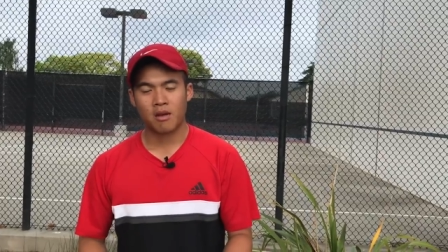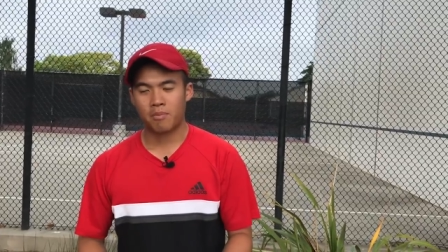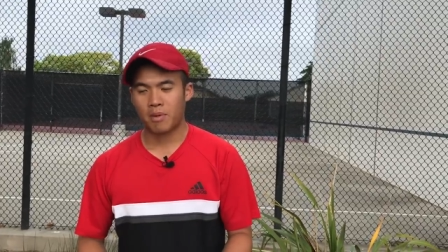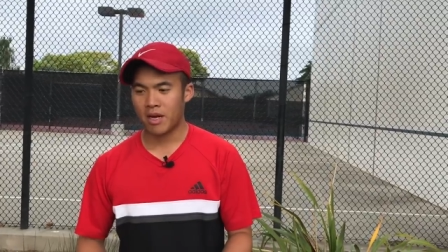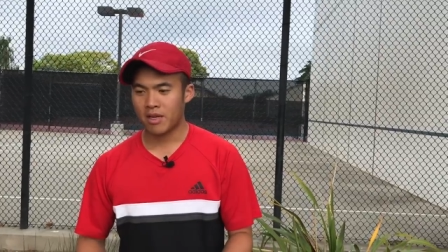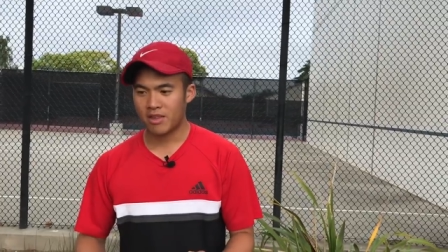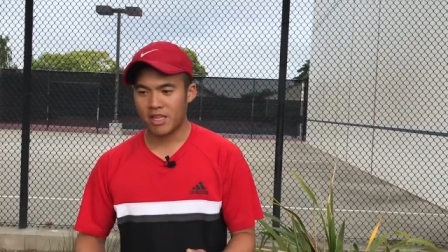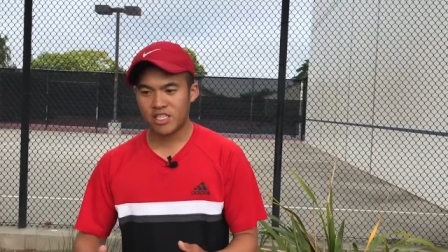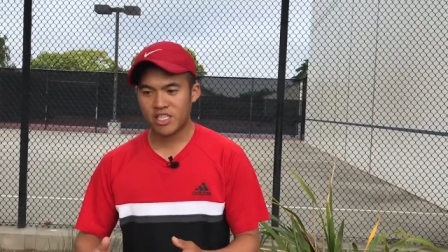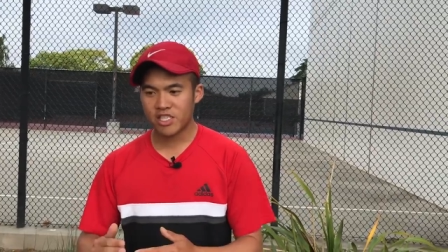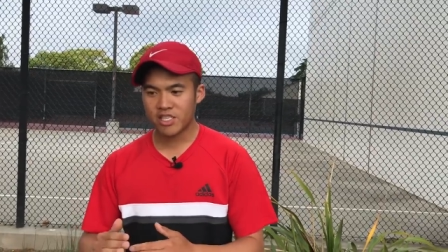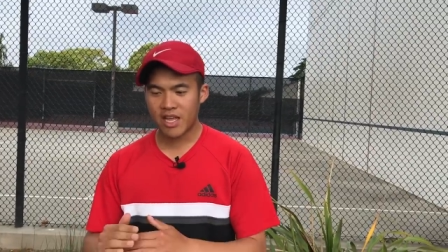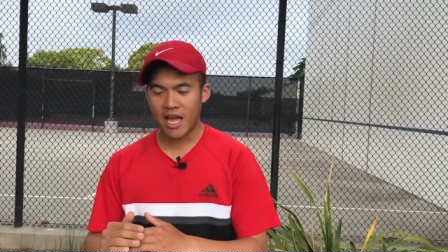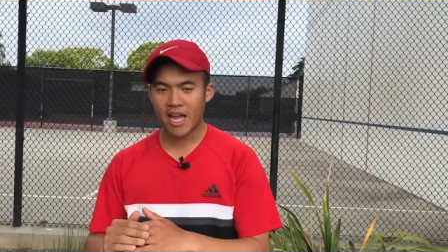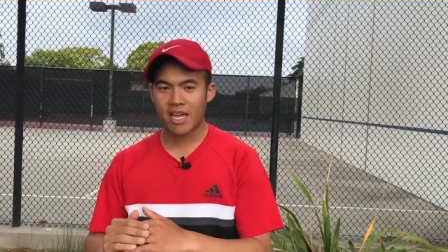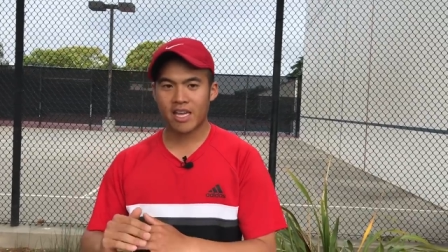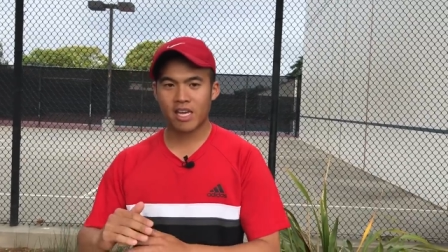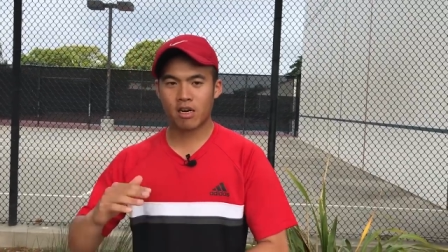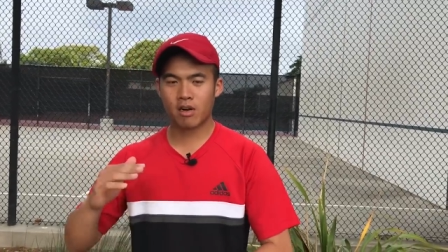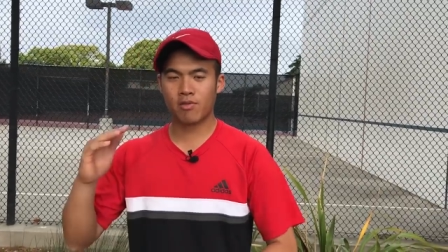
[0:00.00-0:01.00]
but they just
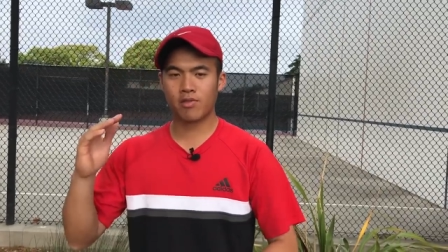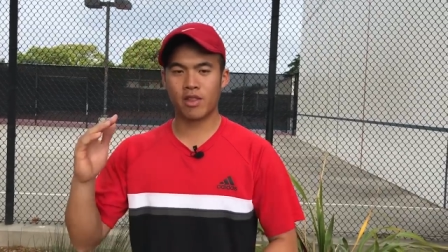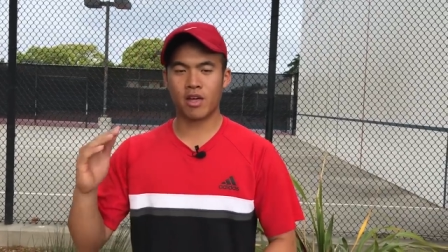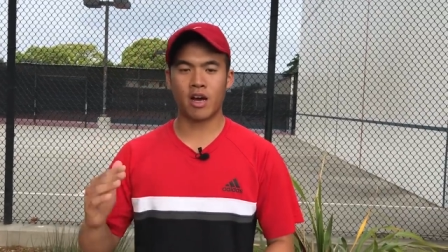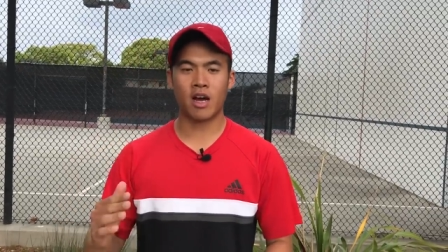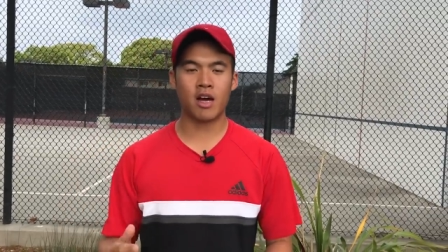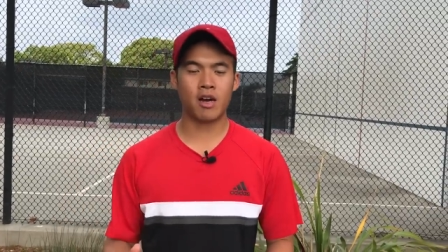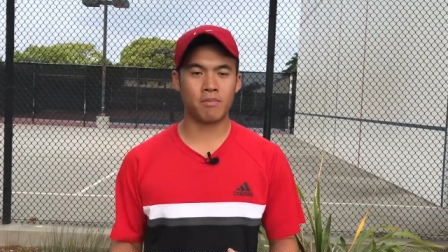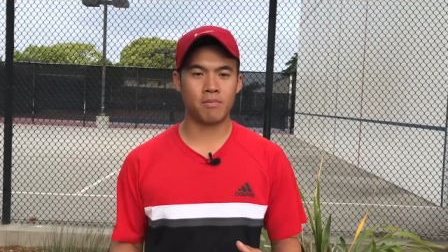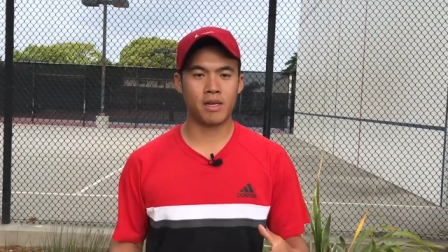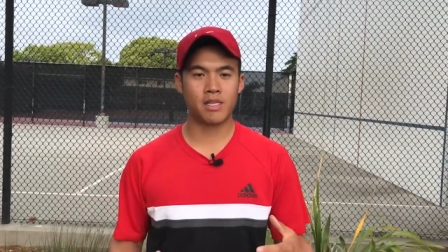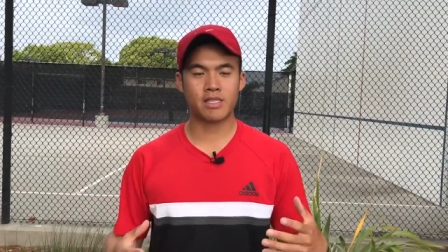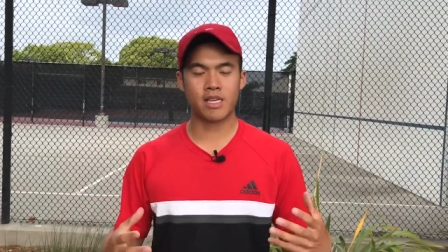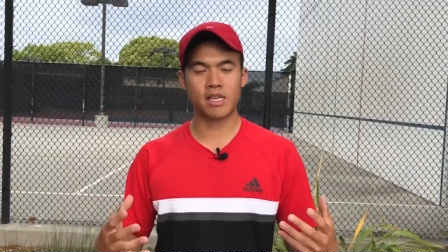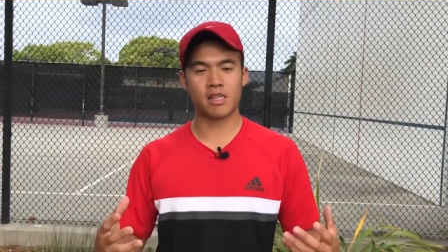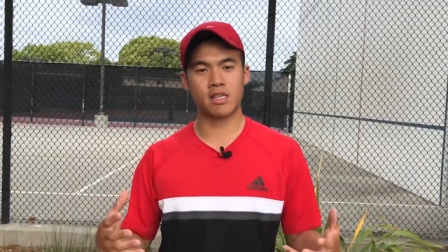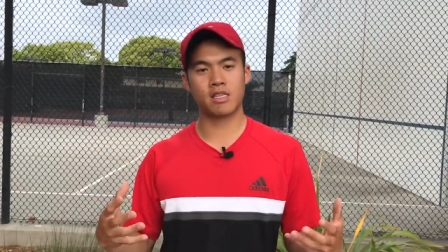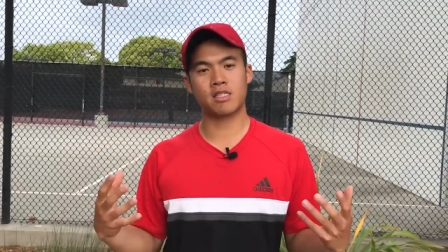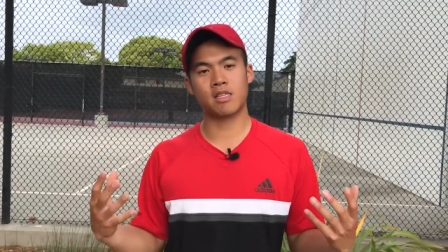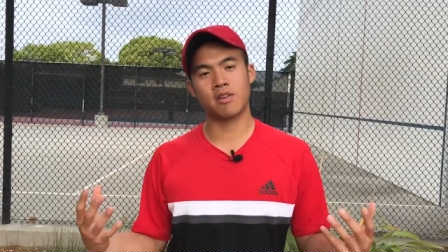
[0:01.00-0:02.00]
can't get over the hump. It's
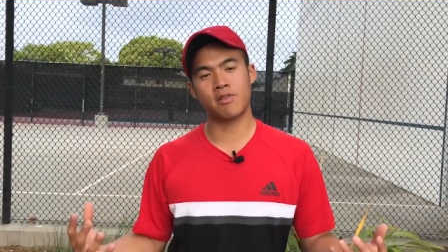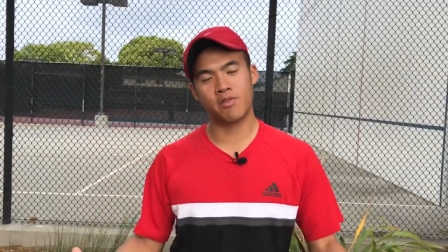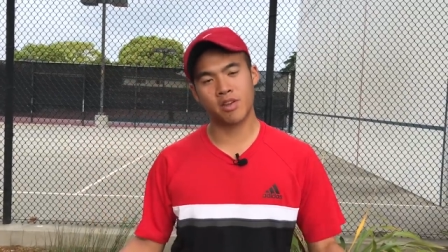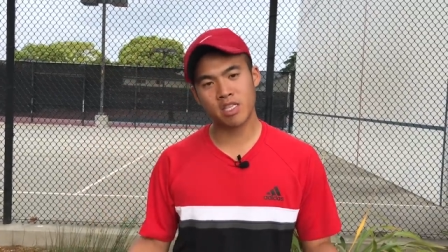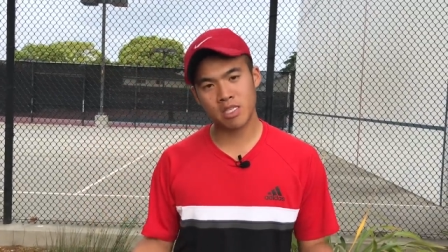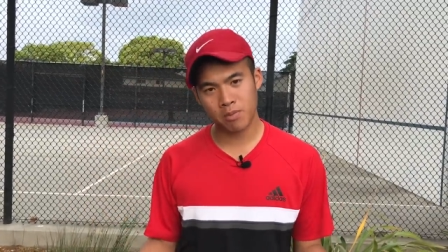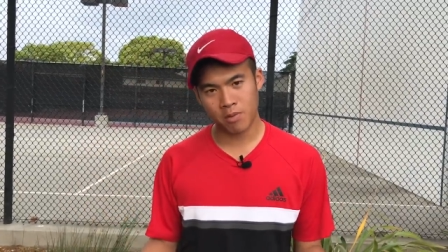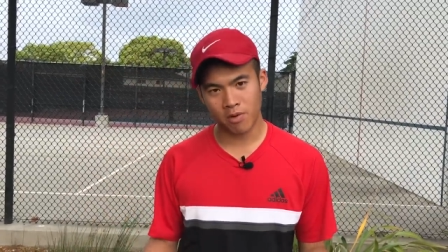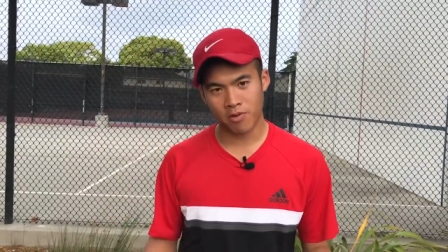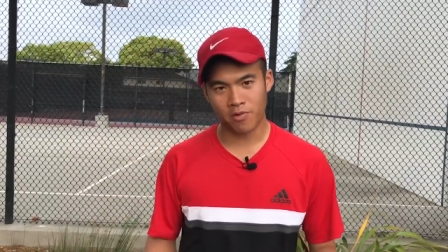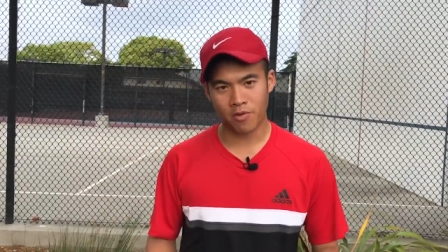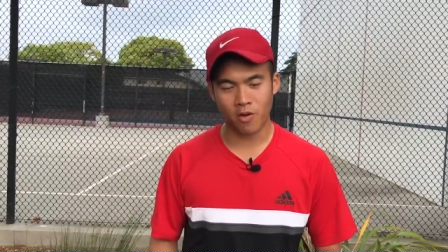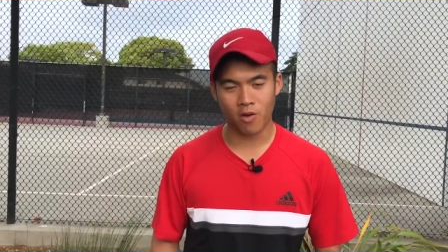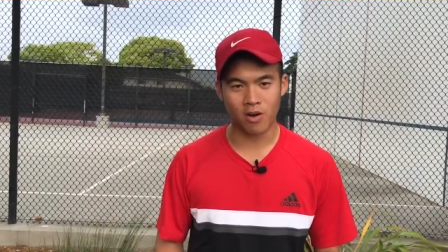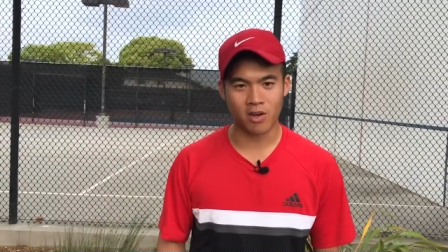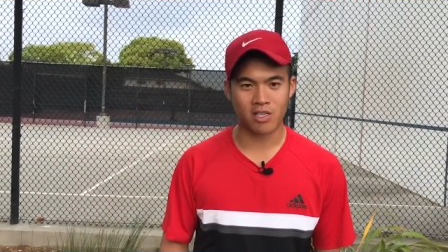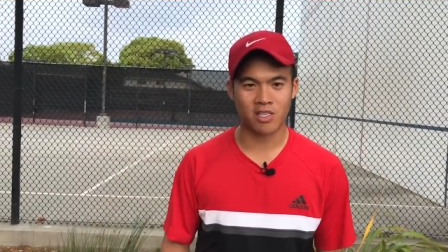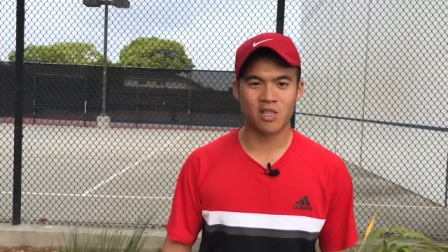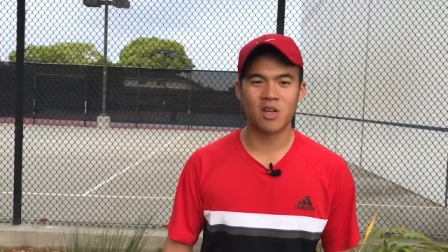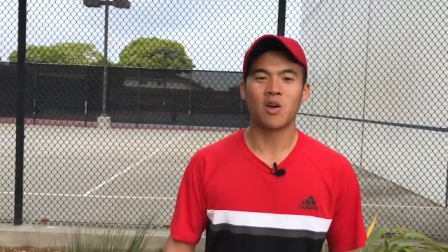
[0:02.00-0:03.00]
like this invisible
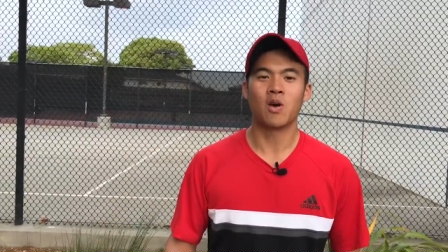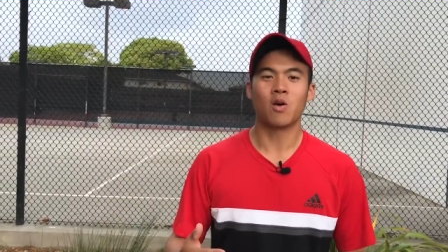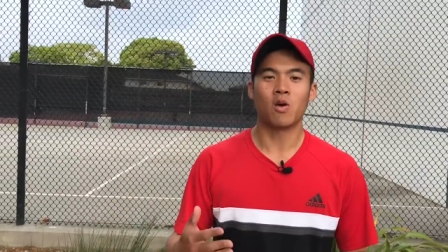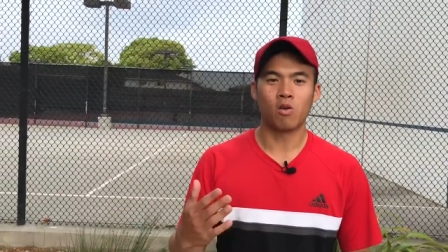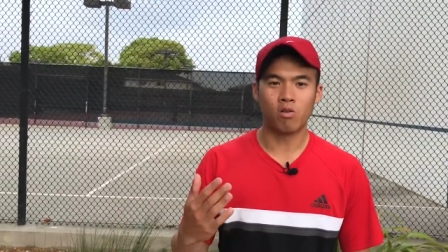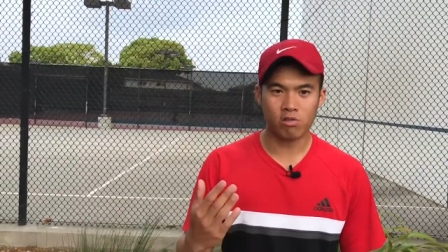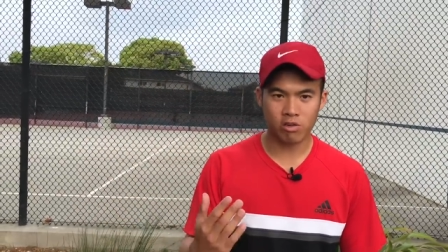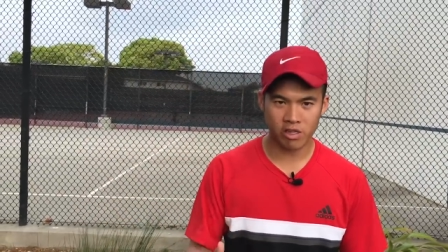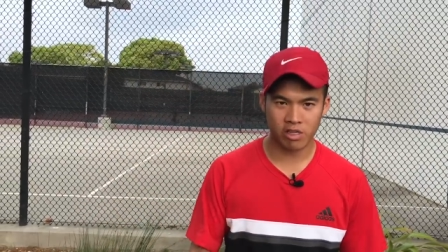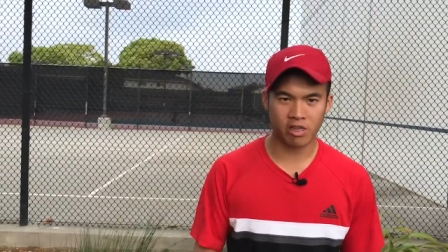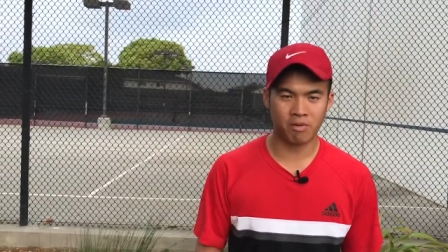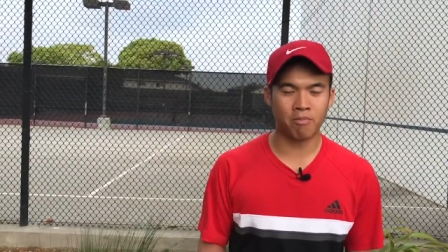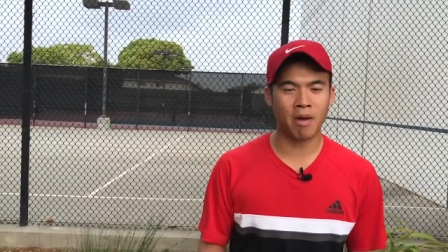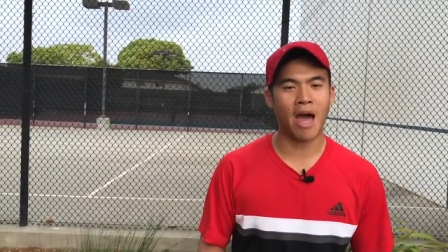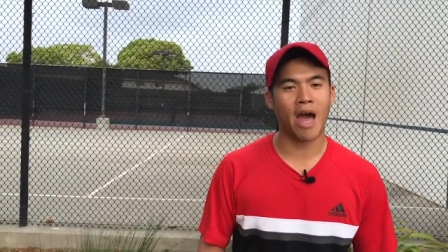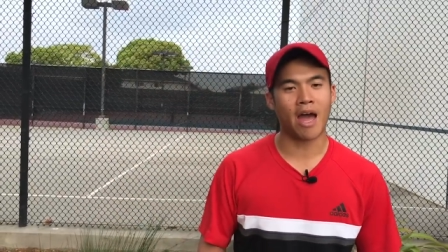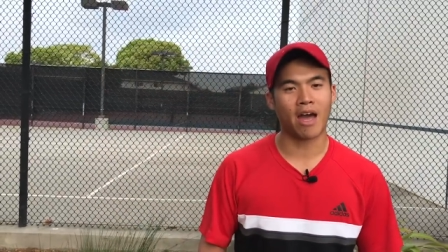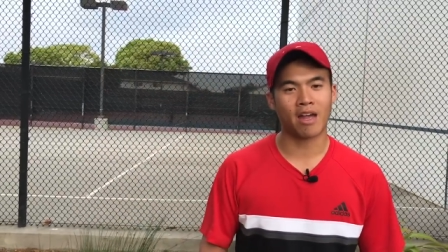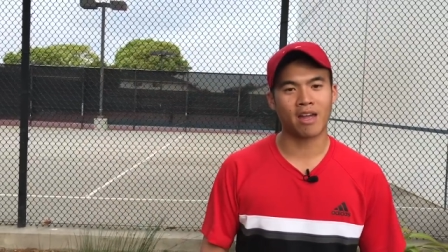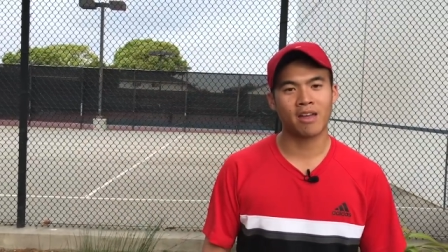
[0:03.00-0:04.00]
force holding them
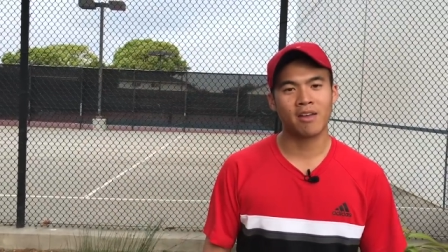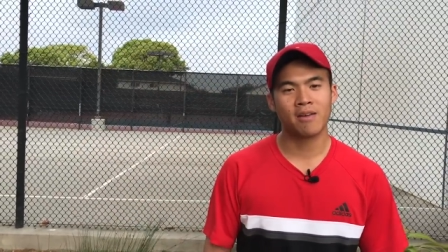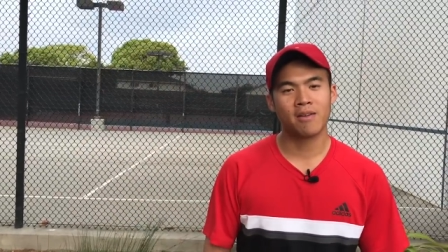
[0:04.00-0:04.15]
back.